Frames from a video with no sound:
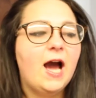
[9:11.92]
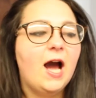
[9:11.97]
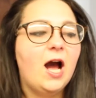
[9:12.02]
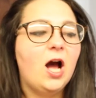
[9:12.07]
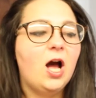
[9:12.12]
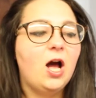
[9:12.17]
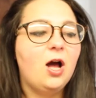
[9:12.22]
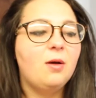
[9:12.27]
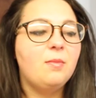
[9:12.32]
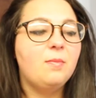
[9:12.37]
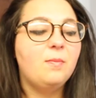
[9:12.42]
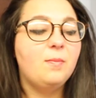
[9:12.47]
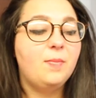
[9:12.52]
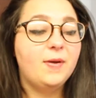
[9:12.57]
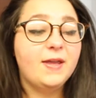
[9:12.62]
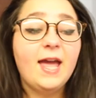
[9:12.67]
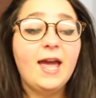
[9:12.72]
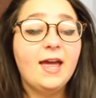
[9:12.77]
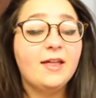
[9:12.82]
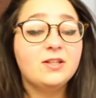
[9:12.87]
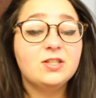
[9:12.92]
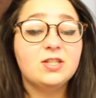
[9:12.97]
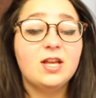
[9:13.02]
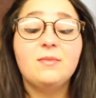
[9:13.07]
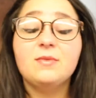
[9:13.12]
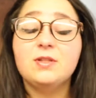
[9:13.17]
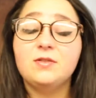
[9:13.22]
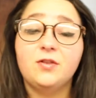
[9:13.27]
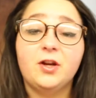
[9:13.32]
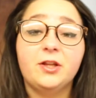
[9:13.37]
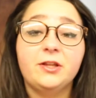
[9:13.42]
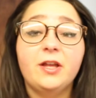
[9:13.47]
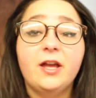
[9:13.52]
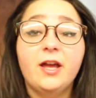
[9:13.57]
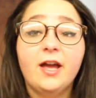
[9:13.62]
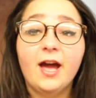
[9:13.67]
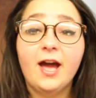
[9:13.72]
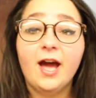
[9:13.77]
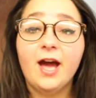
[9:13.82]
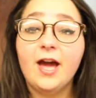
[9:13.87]
But yeah, so that was fun.
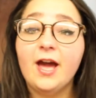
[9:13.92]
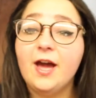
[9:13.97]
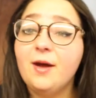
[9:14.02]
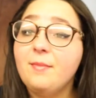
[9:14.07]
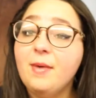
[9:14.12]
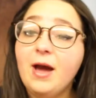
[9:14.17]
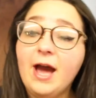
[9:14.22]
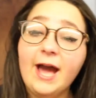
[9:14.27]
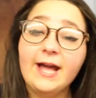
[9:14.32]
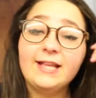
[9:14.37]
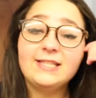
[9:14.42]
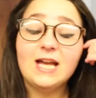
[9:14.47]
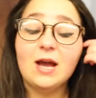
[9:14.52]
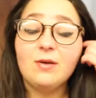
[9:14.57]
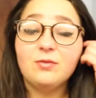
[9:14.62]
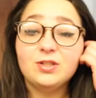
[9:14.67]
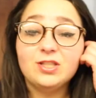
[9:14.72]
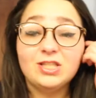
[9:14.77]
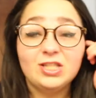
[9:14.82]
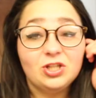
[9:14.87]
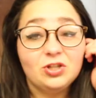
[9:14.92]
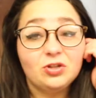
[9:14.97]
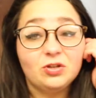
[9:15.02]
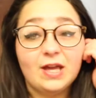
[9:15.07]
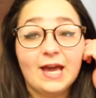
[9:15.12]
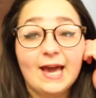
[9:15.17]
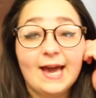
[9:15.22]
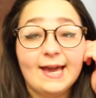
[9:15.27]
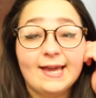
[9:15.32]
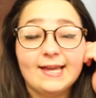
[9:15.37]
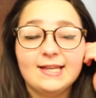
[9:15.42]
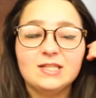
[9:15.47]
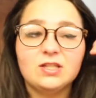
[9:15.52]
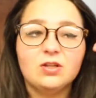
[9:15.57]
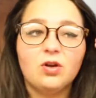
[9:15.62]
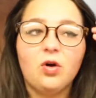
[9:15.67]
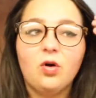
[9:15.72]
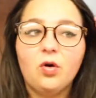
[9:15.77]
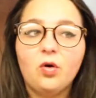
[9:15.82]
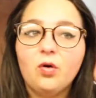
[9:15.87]
And I will see you
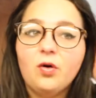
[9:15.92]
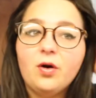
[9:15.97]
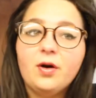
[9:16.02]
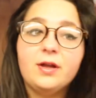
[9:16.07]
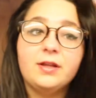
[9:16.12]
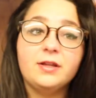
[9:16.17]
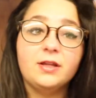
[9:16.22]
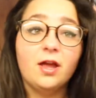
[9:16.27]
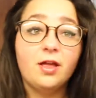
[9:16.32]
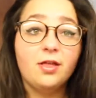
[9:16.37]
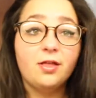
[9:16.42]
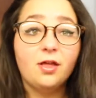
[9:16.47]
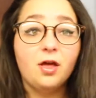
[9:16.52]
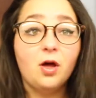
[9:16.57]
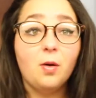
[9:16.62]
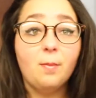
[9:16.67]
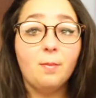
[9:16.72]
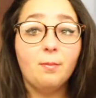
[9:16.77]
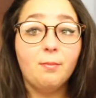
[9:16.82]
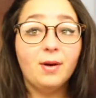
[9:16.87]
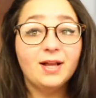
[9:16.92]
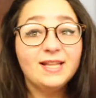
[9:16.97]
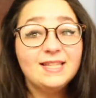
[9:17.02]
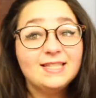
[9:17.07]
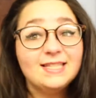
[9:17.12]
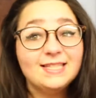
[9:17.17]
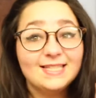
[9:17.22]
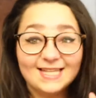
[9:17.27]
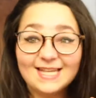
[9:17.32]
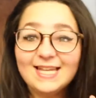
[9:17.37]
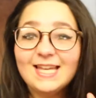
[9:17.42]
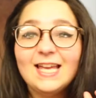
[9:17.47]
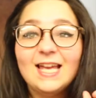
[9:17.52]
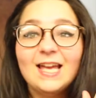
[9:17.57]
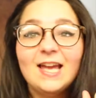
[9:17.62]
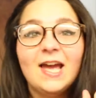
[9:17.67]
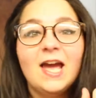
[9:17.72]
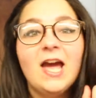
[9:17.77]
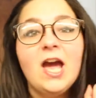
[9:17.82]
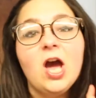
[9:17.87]
guys on
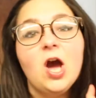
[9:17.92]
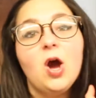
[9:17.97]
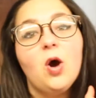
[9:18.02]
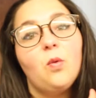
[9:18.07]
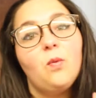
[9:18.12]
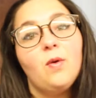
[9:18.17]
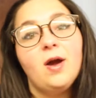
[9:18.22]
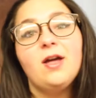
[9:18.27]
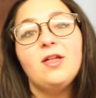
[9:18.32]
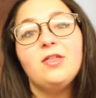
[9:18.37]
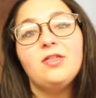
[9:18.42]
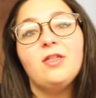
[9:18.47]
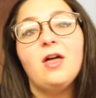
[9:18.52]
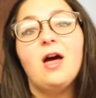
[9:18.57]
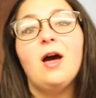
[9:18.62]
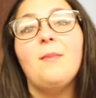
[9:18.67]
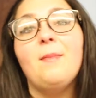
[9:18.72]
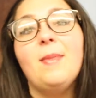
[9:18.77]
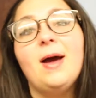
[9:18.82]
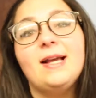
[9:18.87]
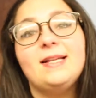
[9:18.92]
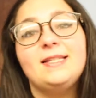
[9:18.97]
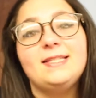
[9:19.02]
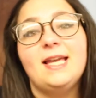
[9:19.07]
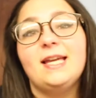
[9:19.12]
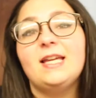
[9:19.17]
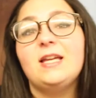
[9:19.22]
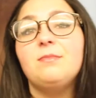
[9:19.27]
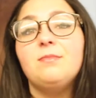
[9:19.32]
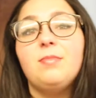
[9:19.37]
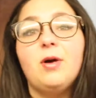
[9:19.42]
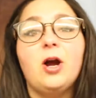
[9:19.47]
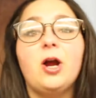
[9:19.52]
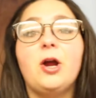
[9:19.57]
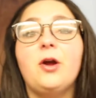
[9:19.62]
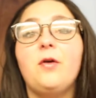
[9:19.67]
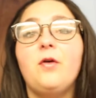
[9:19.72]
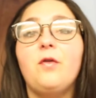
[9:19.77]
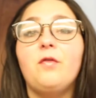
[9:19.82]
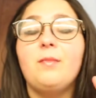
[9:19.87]
Monday with my second
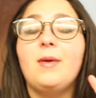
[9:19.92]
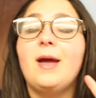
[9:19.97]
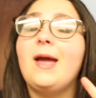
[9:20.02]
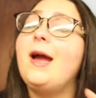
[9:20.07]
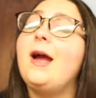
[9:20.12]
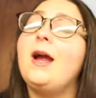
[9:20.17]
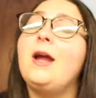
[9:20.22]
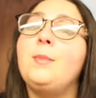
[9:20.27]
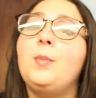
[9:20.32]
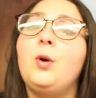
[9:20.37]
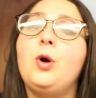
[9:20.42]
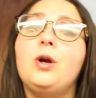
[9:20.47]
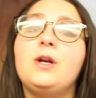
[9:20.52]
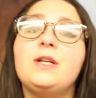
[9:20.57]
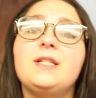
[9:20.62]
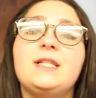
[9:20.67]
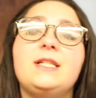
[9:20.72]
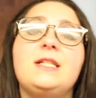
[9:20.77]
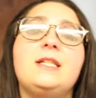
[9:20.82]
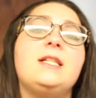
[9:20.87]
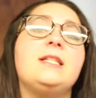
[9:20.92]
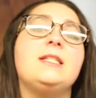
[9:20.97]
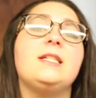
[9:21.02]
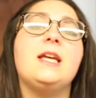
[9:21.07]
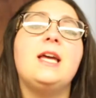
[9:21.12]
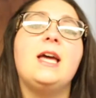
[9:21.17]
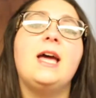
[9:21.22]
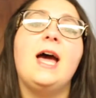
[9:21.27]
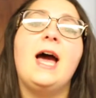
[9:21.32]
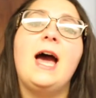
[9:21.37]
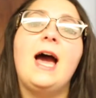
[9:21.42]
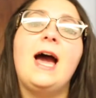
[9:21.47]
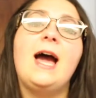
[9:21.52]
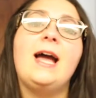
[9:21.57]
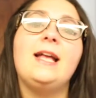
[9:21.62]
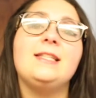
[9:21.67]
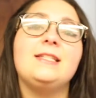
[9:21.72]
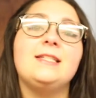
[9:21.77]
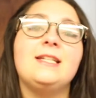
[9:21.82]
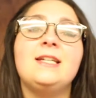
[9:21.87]
part of my Harry Potter series,
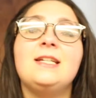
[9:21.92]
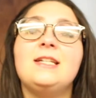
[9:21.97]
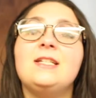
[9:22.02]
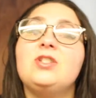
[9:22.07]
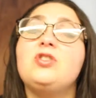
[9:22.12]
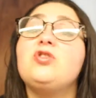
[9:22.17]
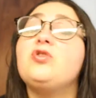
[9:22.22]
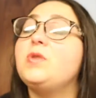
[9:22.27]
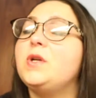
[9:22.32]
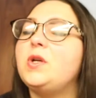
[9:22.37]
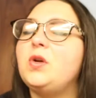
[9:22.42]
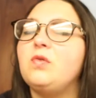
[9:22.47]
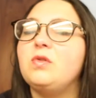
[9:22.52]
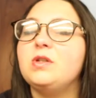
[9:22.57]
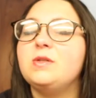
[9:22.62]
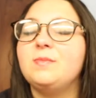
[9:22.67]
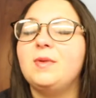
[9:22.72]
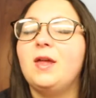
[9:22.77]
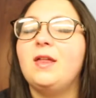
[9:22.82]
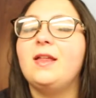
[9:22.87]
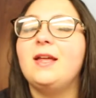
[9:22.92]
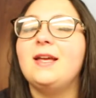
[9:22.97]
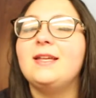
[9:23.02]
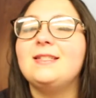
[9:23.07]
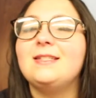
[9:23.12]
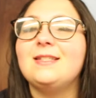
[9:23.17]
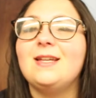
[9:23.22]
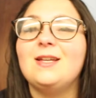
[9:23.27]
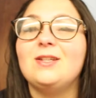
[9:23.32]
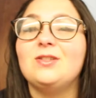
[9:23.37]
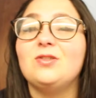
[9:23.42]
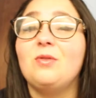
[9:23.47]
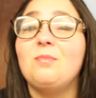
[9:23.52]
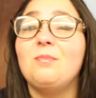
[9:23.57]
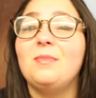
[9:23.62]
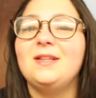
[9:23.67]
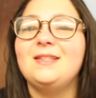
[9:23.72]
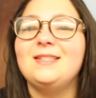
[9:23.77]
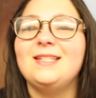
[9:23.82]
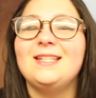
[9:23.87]
and it is Draco's playlist is
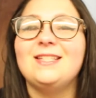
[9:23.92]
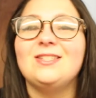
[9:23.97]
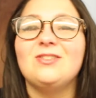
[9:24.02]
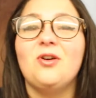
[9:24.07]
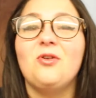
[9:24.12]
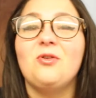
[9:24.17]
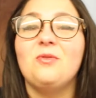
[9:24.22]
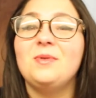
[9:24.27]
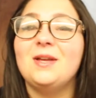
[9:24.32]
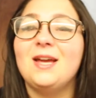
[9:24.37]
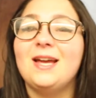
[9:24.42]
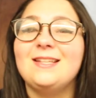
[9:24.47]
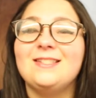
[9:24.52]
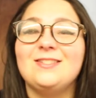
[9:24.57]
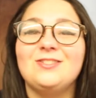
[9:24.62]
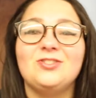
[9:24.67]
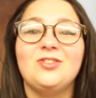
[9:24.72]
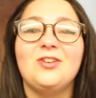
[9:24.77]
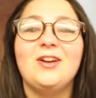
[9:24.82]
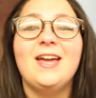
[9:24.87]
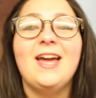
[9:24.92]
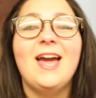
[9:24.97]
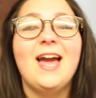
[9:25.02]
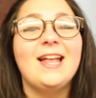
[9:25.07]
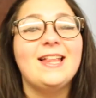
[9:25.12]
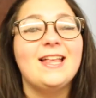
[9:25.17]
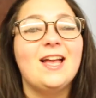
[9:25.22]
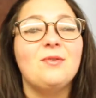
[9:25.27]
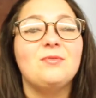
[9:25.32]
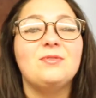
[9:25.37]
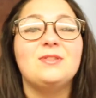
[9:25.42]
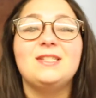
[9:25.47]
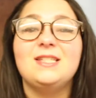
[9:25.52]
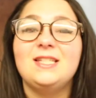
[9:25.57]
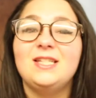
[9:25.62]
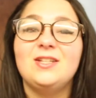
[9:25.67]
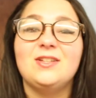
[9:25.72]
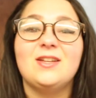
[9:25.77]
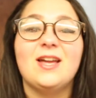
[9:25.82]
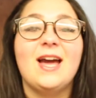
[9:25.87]
on Monday. So I hope you guys enjoy it, and I will
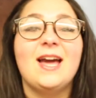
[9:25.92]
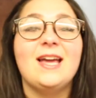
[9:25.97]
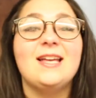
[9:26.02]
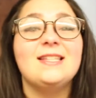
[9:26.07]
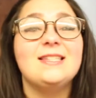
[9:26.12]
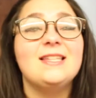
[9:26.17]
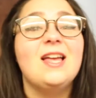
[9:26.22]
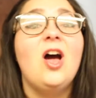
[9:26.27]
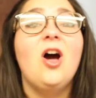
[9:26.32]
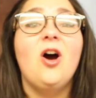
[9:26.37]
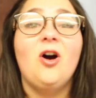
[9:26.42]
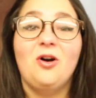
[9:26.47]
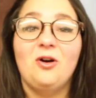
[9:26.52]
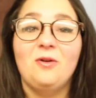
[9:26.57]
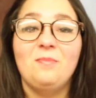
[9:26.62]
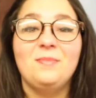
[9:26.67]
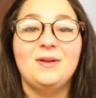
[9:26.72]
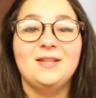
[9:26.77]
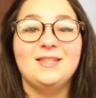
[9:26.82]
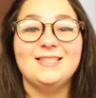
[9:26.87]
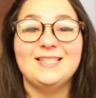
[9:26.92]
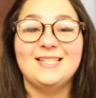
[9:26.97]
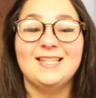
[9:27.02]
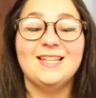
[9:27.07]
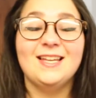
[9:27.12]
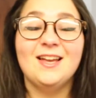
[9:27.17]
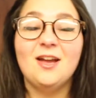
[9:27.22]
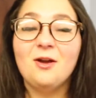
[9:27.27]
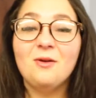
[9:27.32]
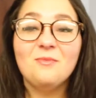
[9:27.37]
see you guys on Monday.